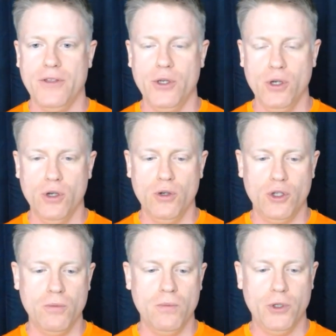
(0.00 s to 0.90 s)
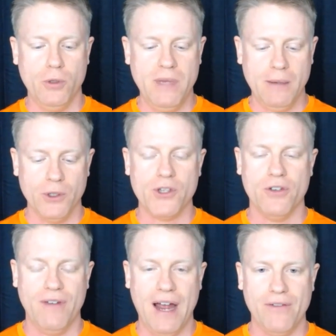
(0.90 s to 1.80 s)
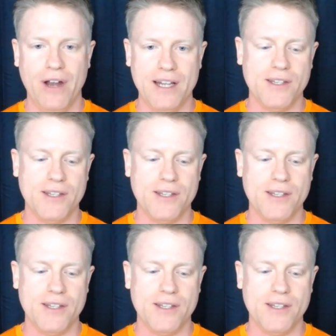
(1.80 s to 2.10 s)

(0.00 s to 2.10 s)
to be able to survive, right?